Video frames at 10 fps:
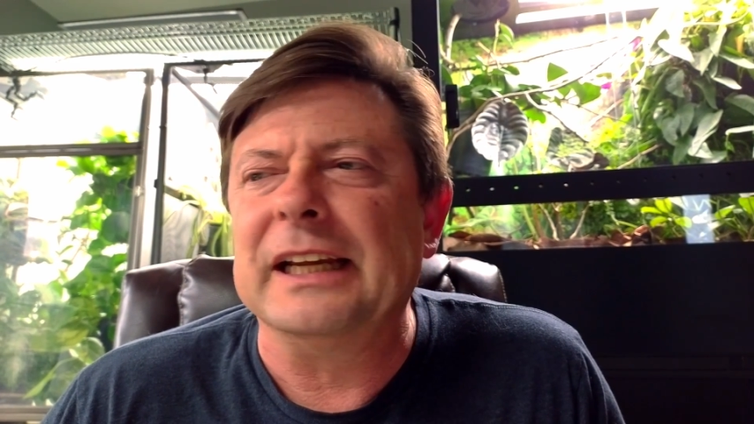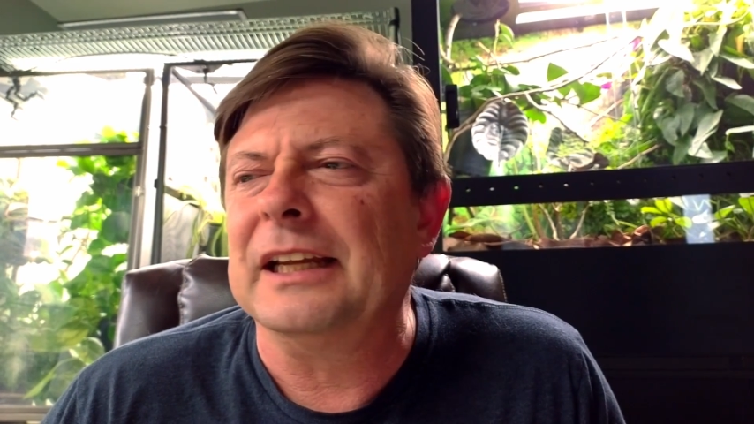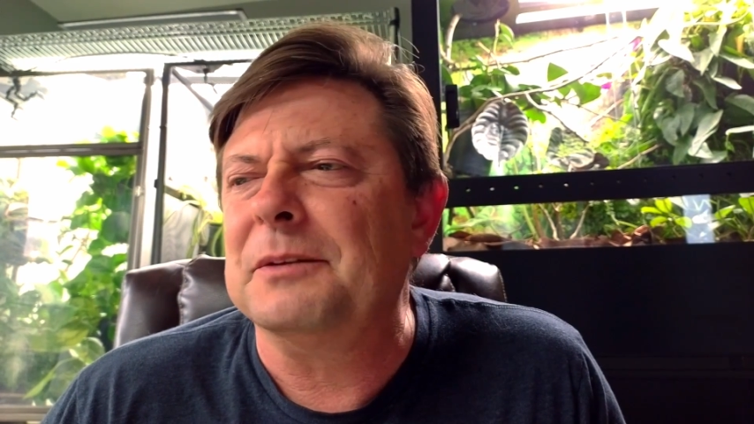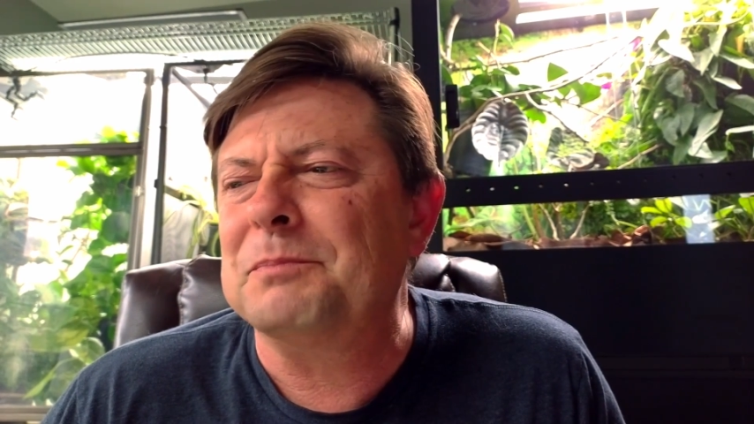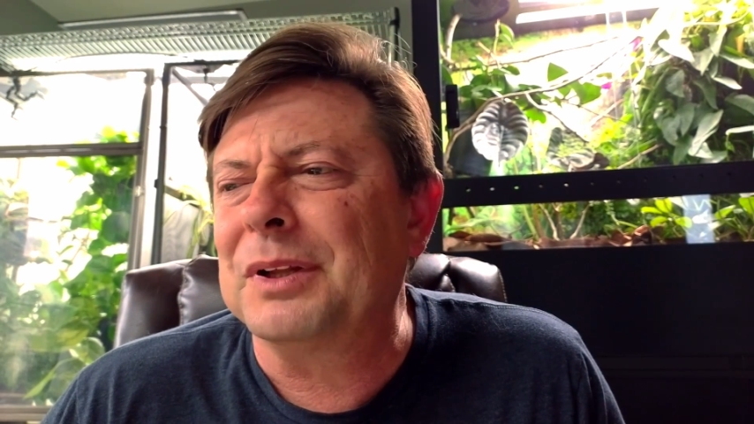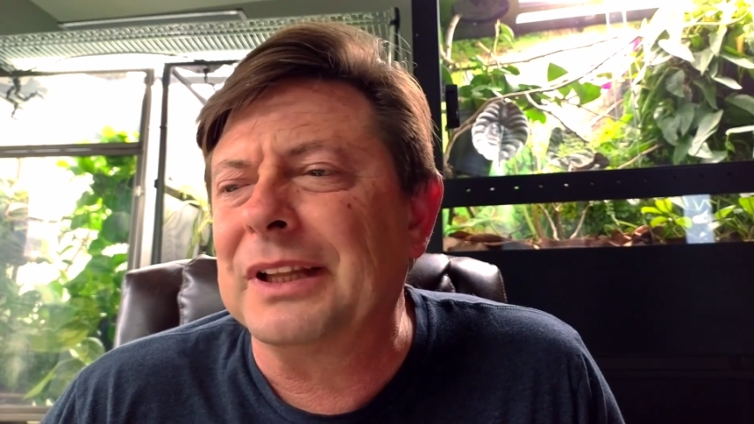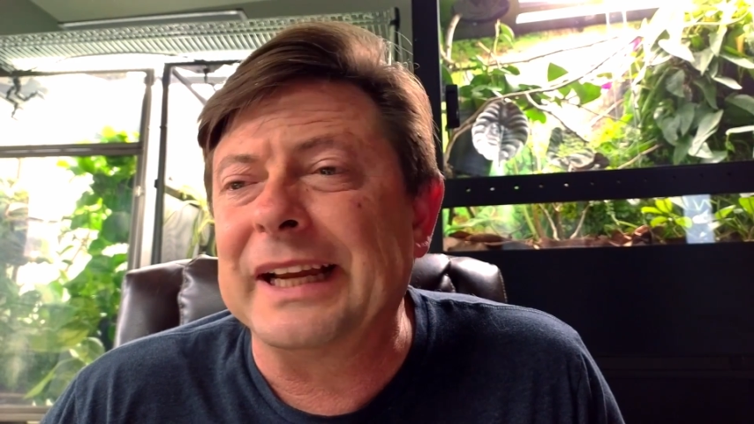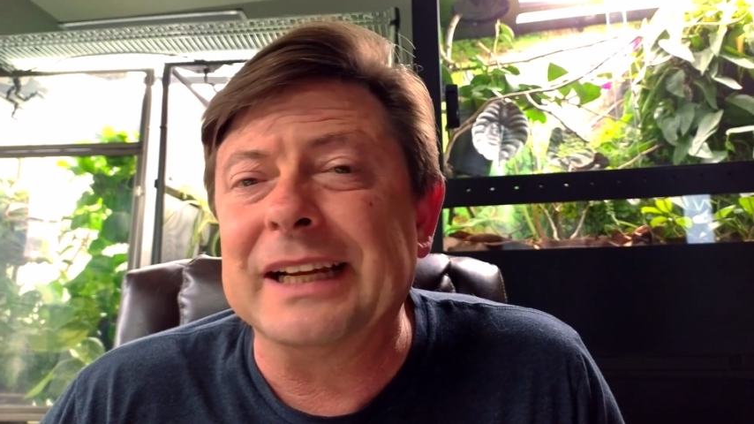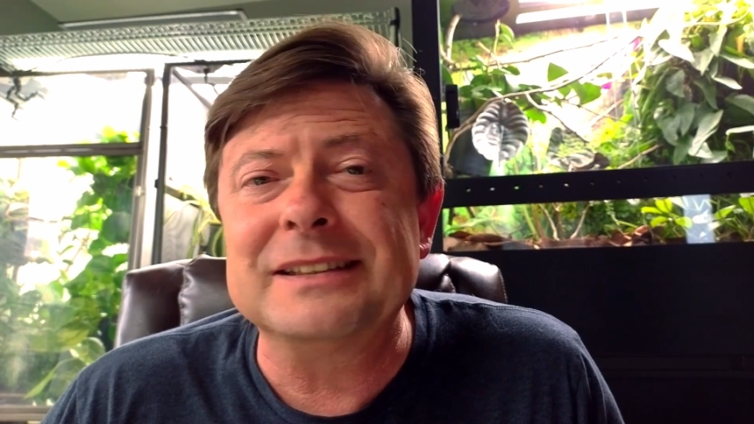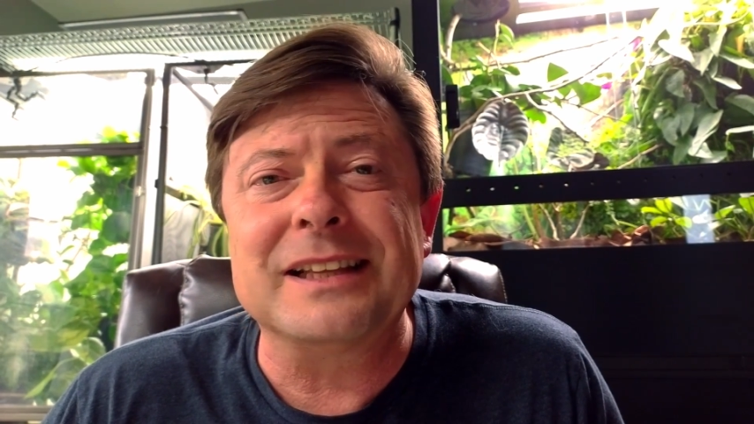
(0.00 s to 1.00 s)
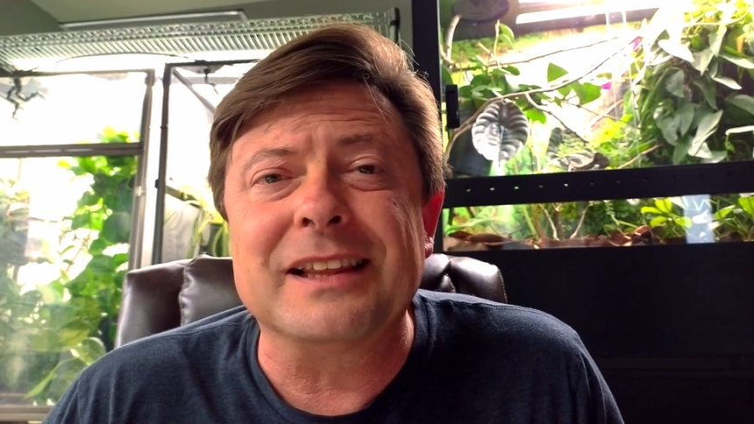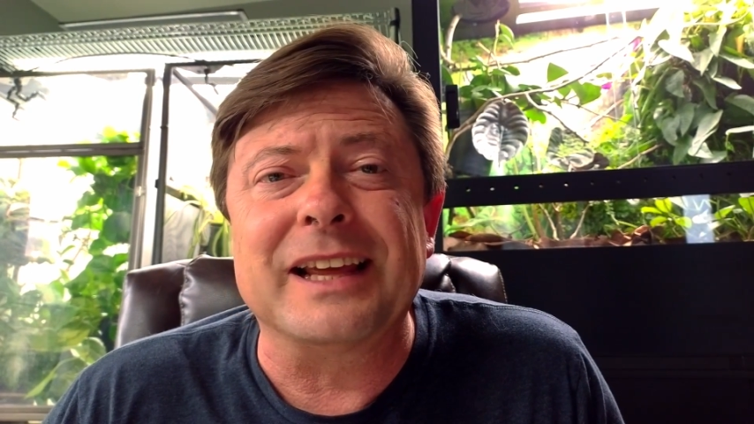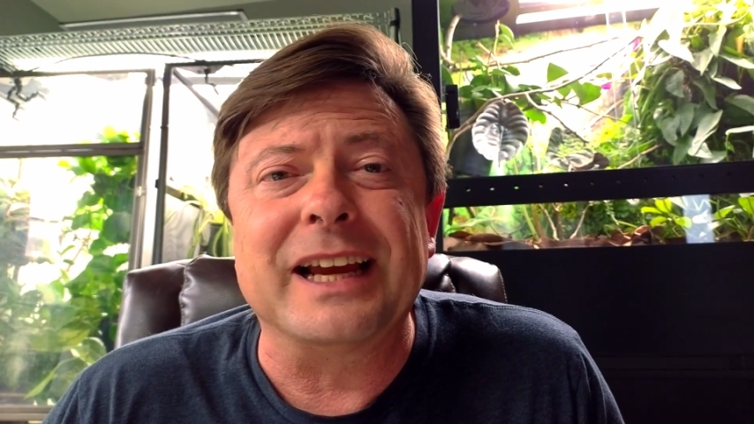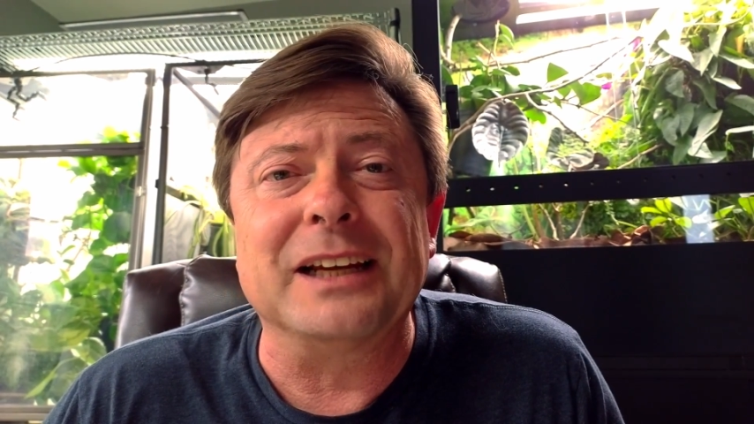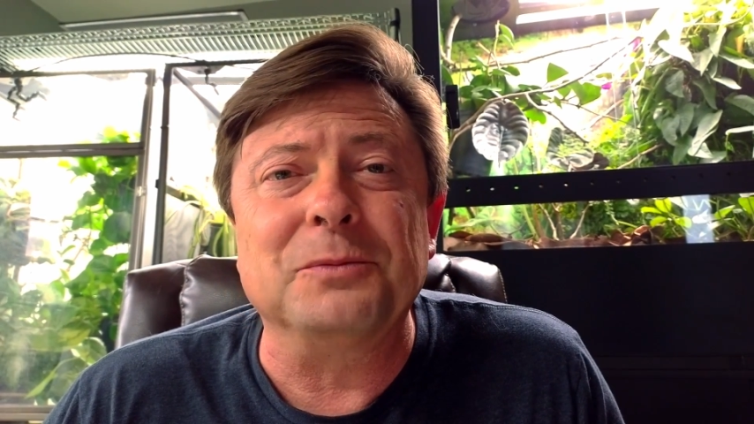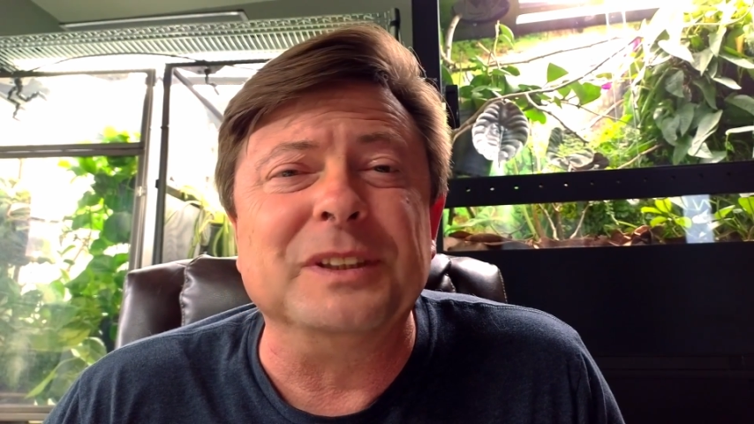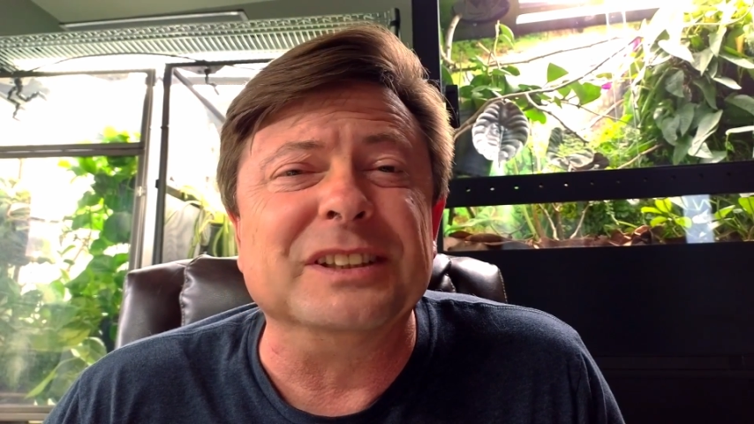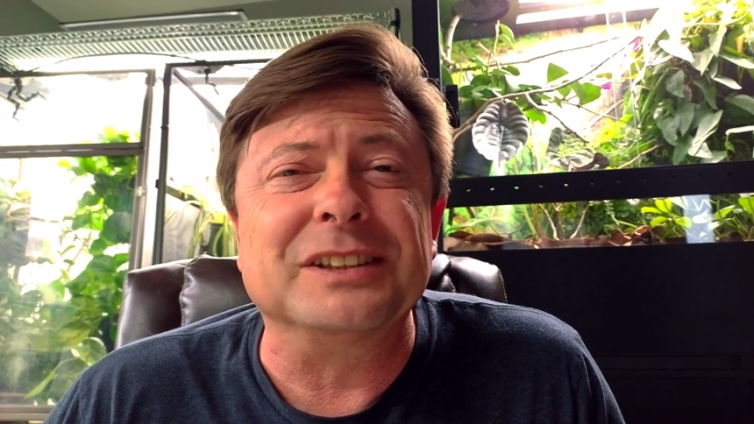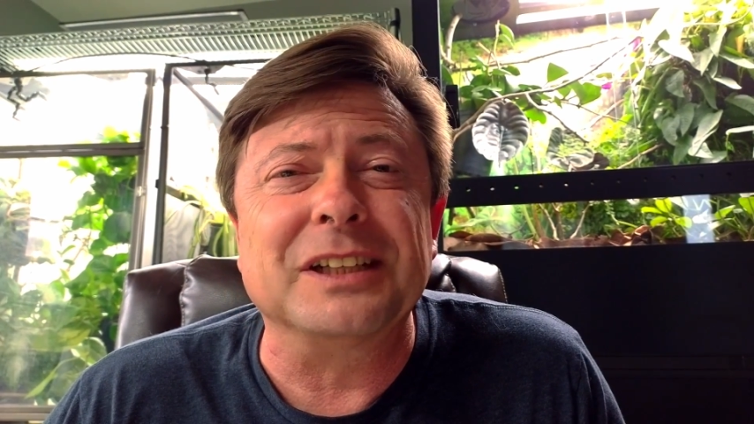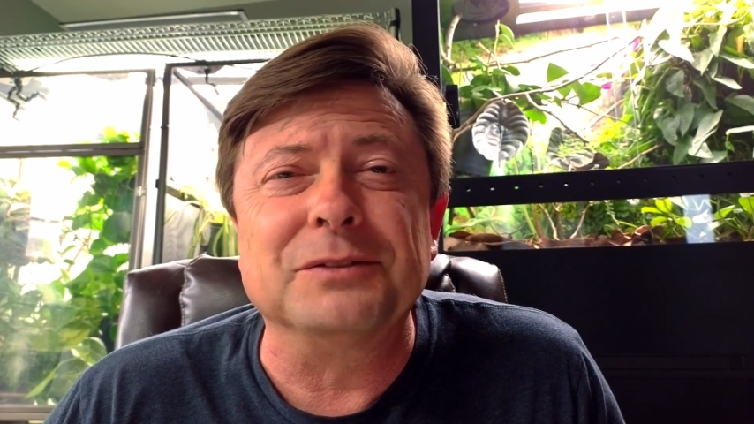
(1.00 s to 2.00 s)
a plant that we
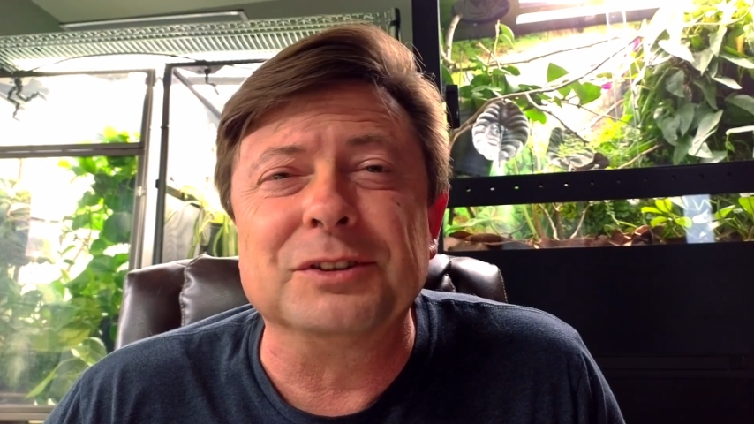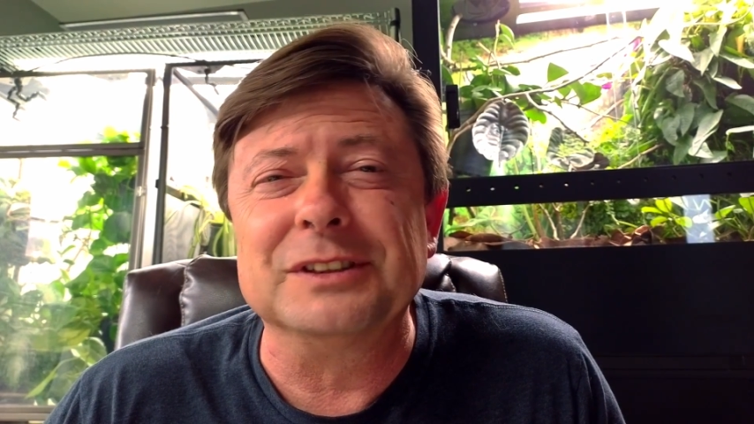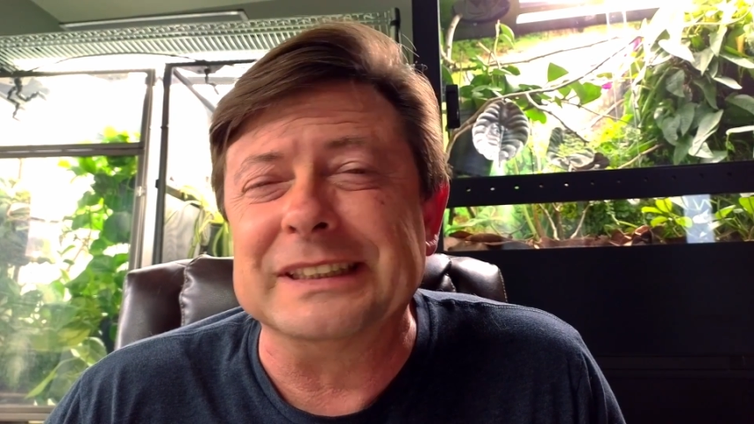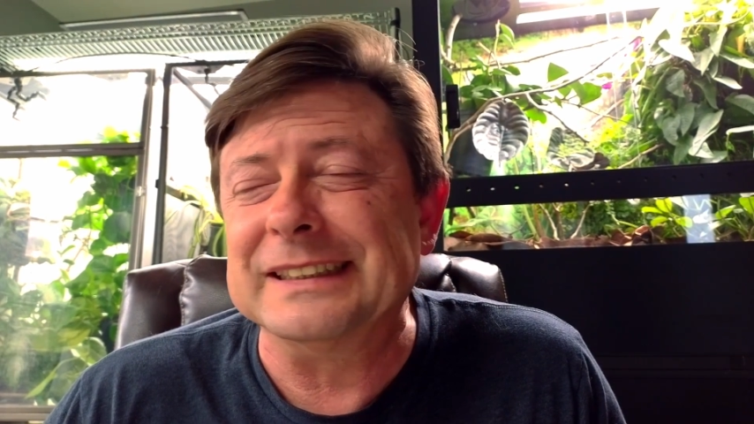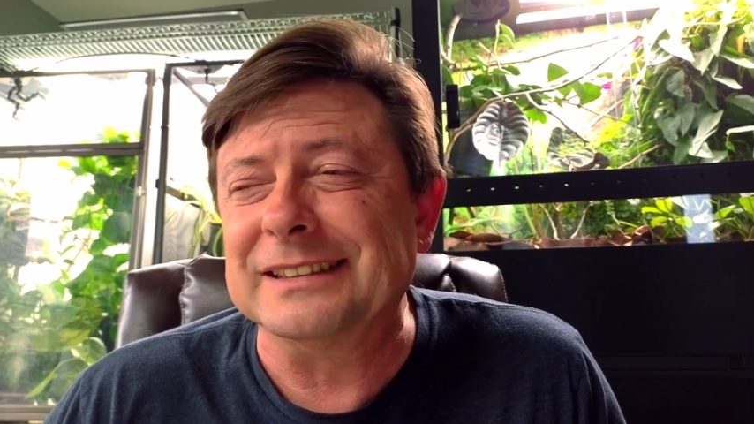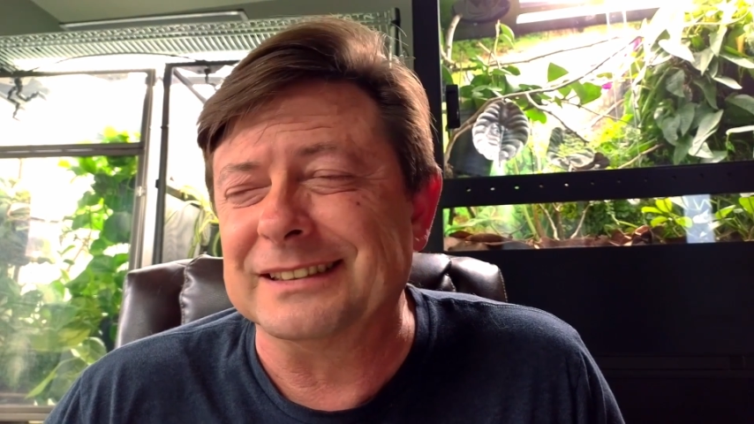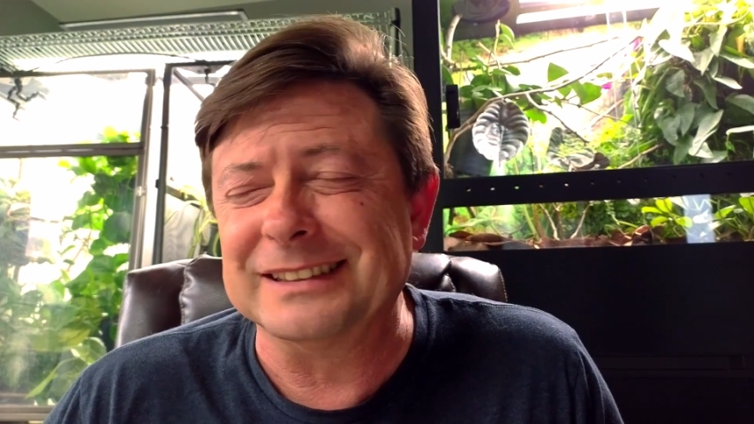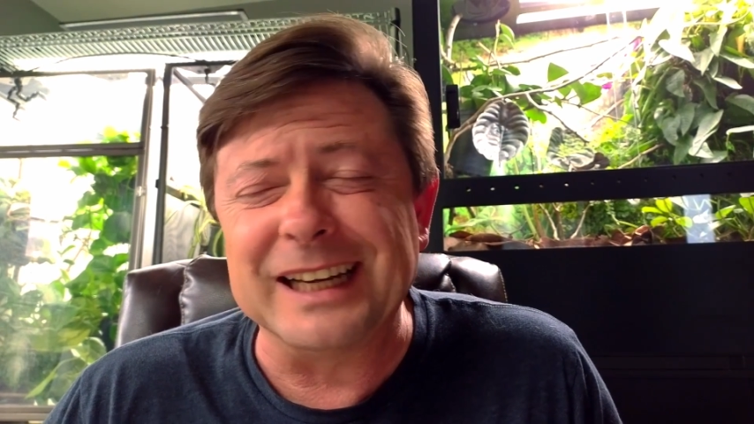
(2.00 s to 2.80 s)
discovered is